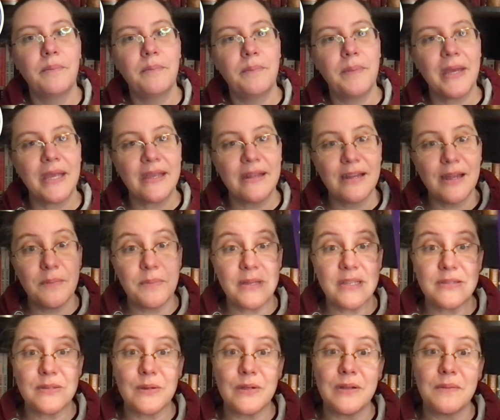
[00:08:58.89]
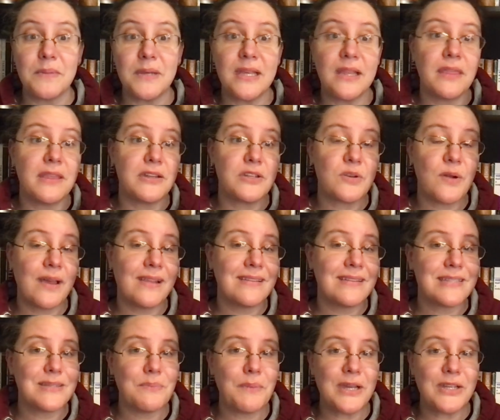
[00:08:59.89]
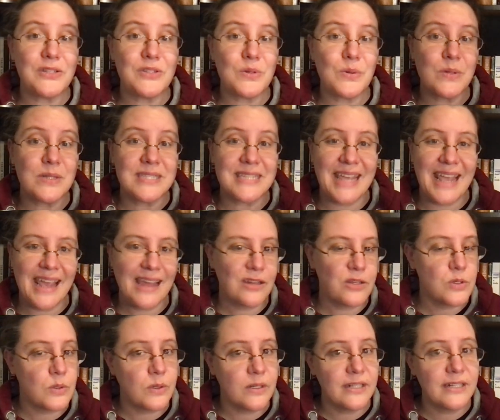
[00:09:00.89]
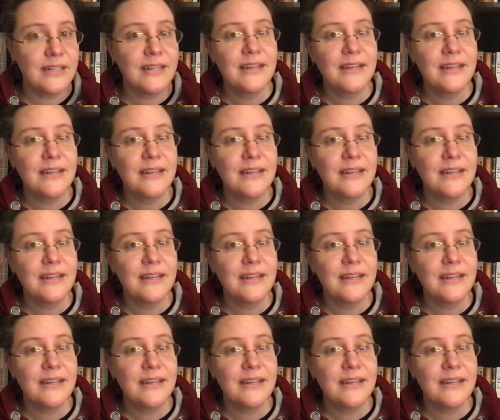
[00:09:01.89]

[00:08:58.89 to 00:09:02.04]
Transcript: picking up is going to be The Trellis by Jules Cantor.